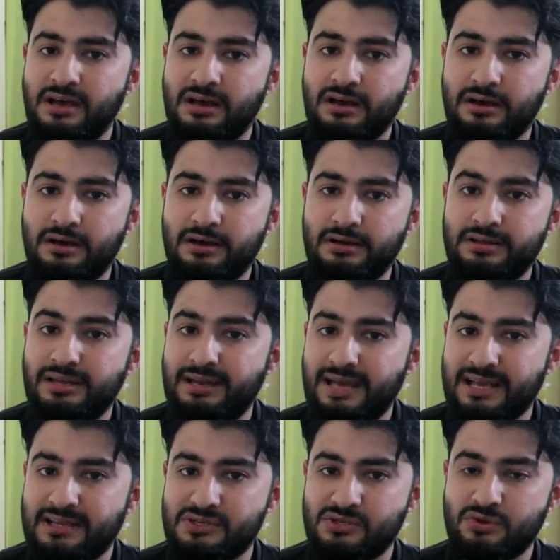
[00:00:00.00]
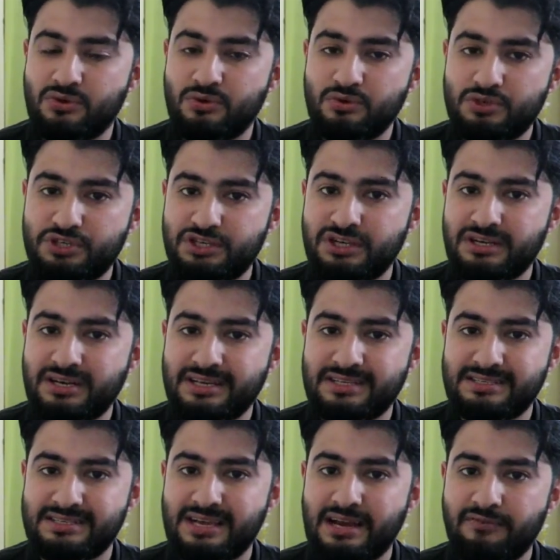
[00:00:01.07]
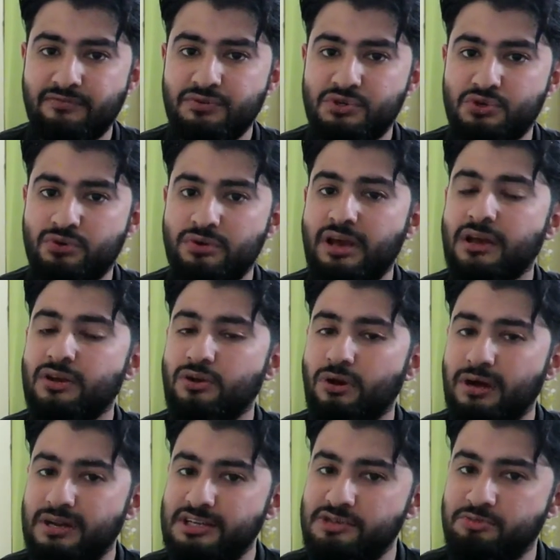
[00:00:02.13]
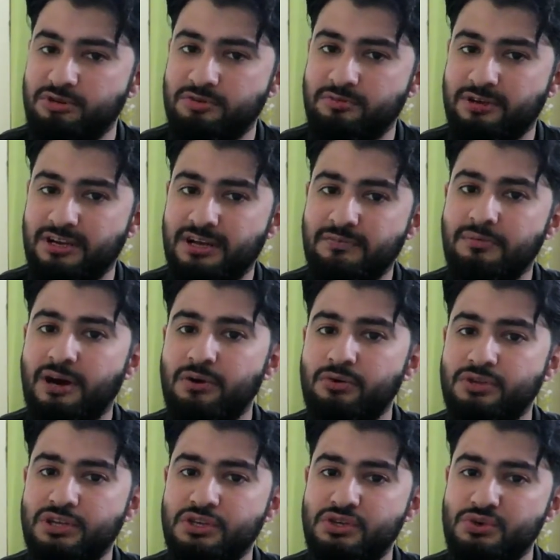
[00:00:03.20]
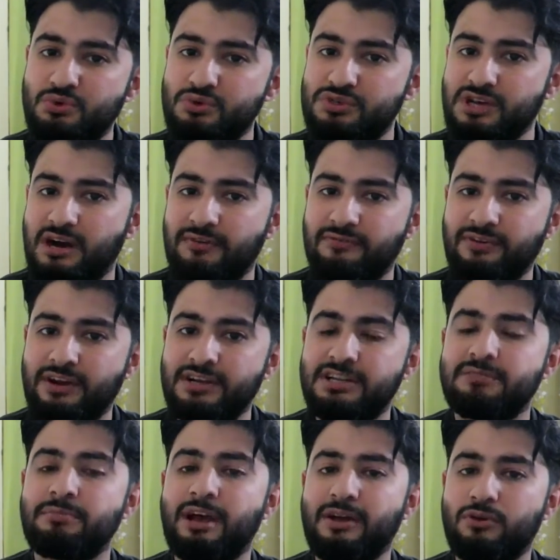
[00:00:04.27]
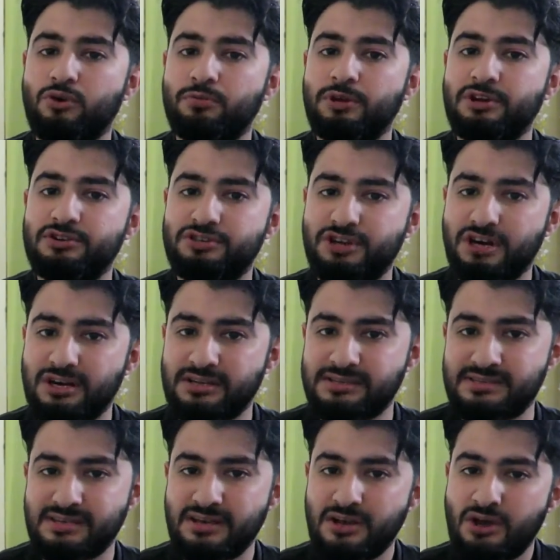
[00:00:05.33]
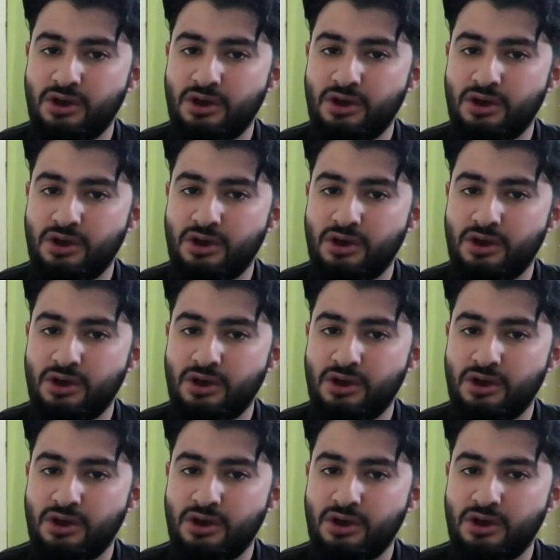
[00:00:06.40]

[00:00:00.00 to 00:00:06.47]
The next solution is that we should acknowledge people about the use of antimicrobial drugs,